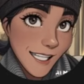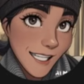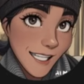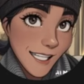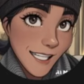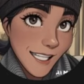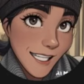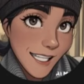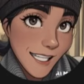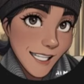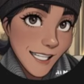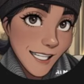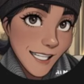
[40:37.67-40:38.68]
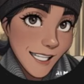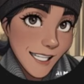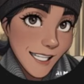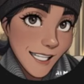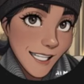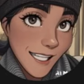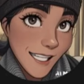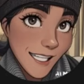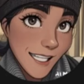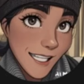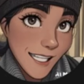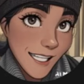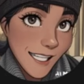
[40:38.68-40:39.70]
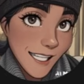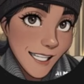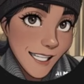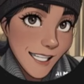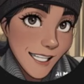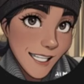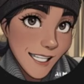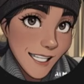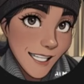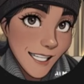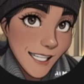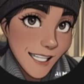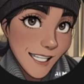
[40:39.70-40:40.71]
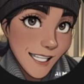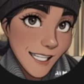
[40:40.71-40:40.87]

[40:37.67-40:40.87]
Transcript: (silent)